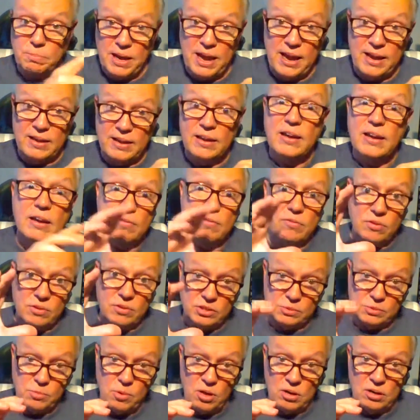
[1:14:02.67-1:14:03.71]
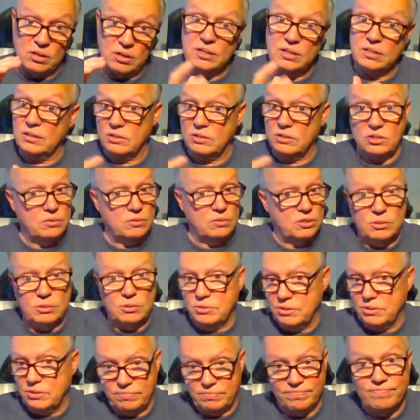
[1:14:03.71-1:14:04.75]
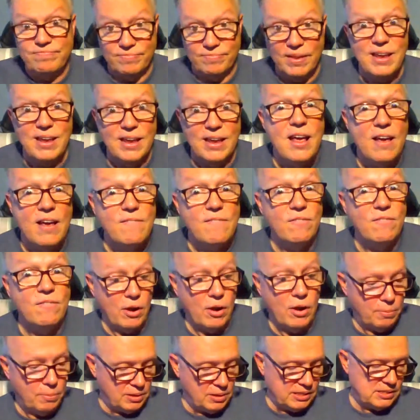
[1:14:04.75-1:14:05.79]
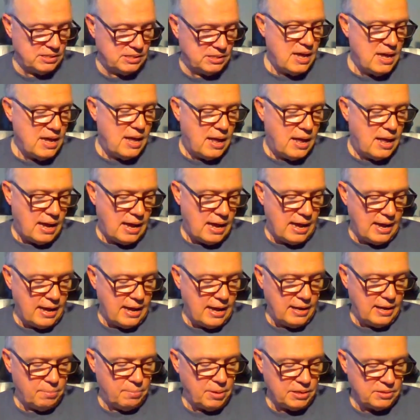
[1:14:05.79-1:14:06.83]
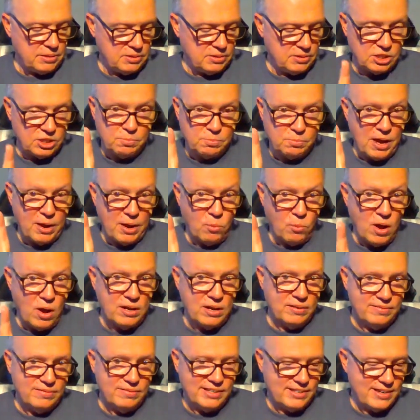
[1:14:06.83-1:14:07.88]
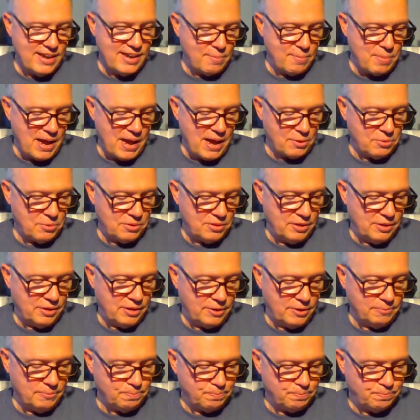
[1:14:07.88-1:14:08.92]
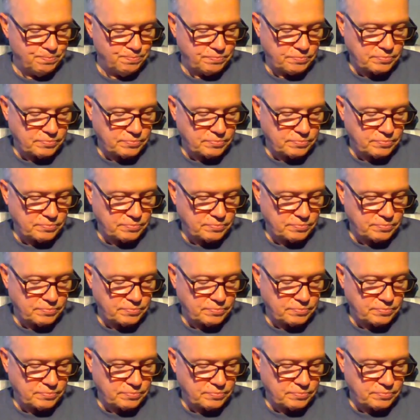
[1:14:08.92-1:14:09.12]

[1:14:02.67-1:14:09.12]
she paid for the smaller container. So she was very pleased. But just buy one to take back with you,